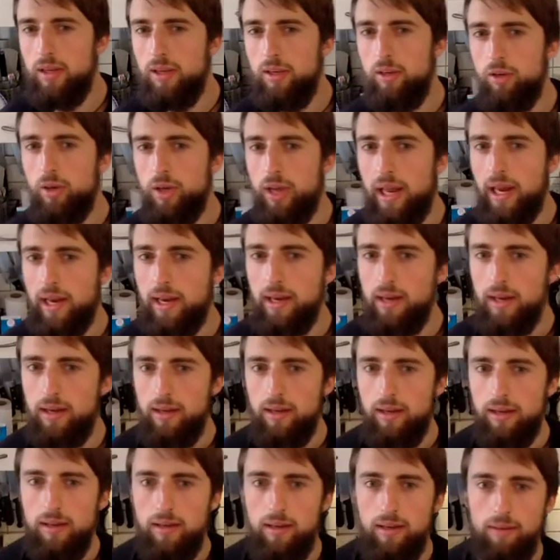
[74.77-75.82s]
you get
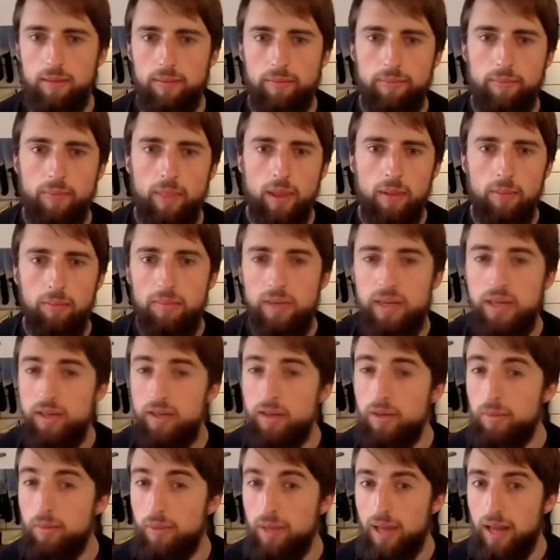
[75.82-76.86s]
a uh,
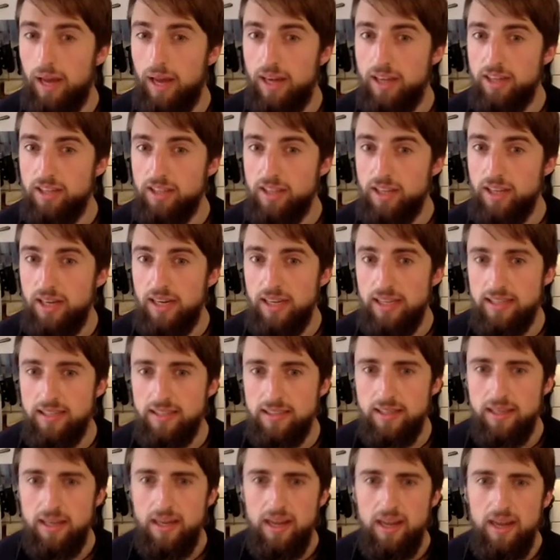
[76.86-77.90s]
medium large eggs,